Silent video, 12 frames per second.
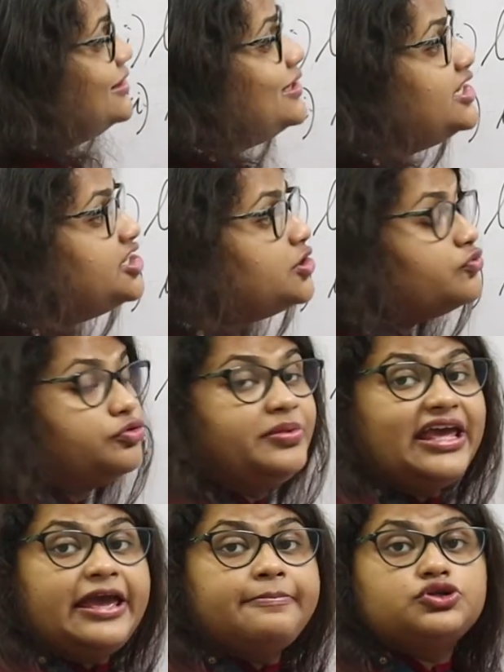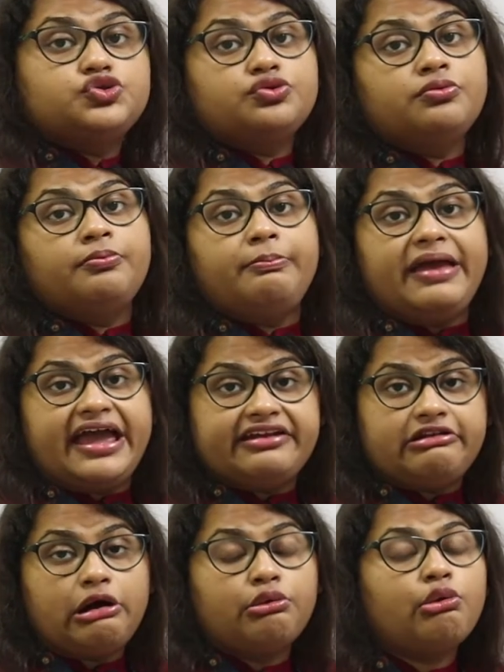The leader would be able to
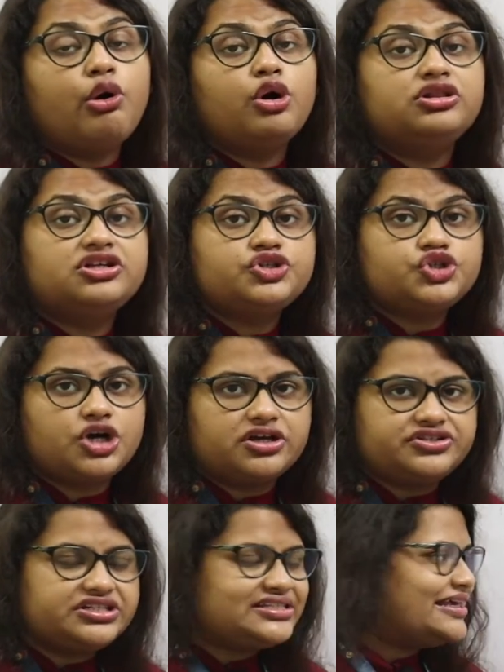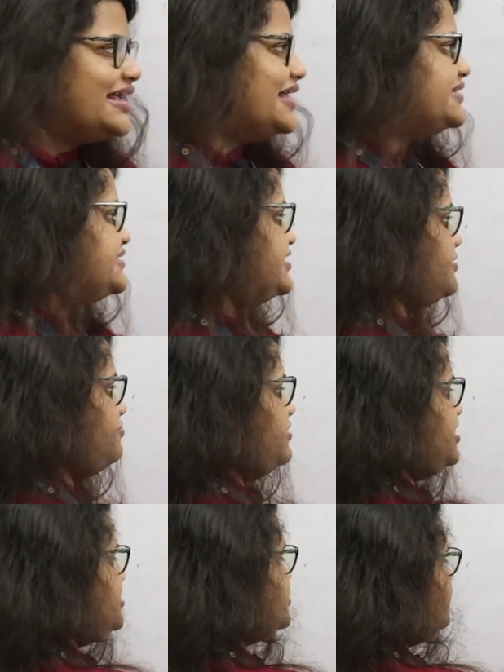bear down all the charges against him.
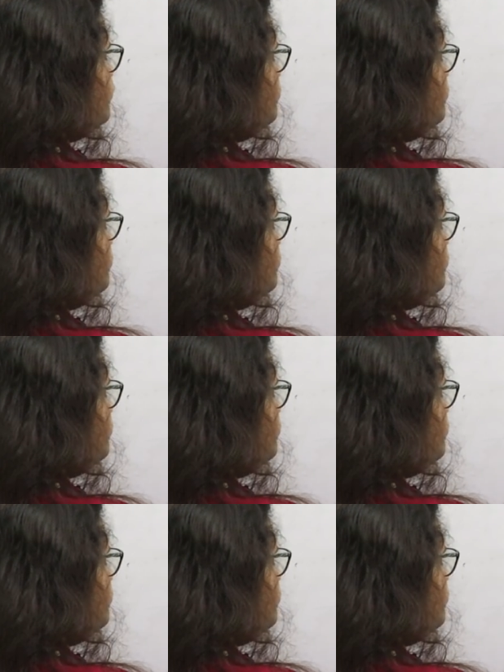That is, he